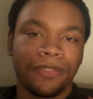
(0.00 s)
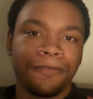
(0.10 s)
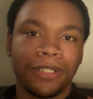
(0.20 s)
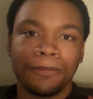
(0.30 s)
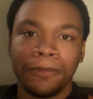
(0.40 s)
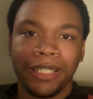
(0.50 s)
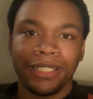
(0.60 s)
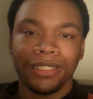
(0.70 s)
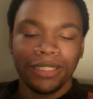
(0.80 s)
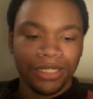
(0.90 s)
a fun way.
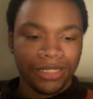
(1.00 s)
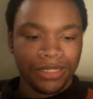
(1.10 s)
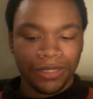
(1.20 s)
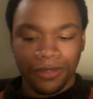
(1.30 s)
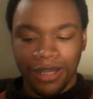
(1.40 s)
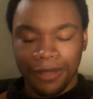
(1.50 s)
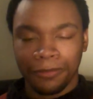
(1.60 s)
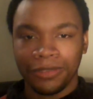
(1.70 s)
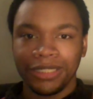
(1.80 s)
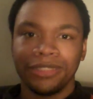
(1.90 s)
So I
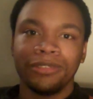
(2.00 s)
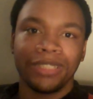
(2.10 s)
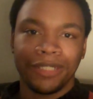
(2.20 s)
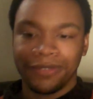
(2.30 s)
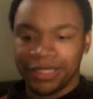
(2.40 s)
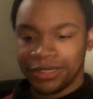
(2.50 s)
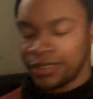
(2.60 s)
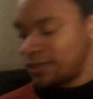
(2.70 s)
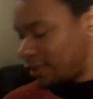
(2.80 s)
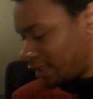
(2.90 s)
really do love this show.